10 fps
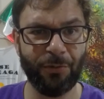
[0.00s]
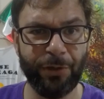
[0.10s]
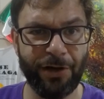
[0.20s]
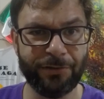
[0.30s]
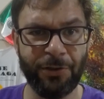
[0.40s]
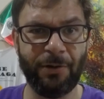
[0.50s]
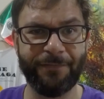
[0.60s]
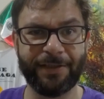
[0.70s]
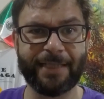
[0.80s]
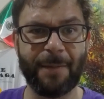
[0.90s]
that we all know
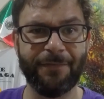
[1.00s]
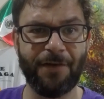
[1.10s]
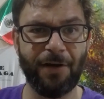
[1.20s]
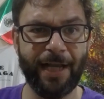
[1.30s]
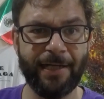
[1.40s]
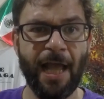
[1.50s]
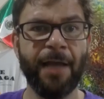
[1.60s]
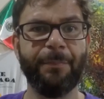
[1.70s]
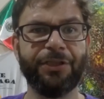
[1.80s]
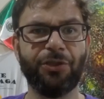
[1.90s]
off the top of our head,
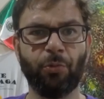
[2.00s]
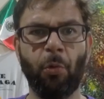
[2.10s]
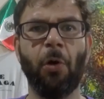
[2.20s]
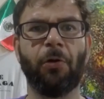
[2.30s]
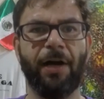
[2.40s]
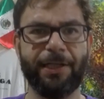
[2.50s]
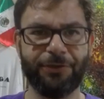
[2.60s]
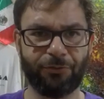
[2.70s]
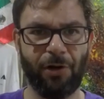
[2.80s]
but the war on